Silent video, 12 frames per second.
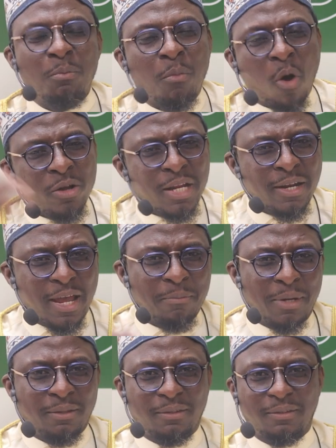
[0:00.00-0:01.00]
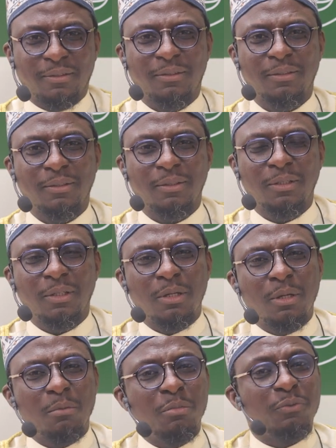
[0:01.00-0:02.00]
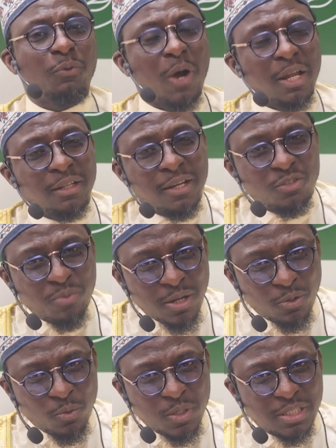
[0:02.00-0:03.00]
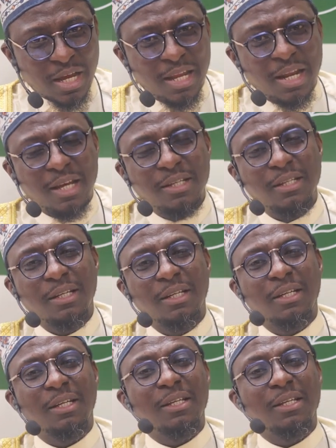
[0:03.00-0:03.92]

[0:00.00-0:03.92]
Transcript: More than a month before Allah subhanahu wa ta'ala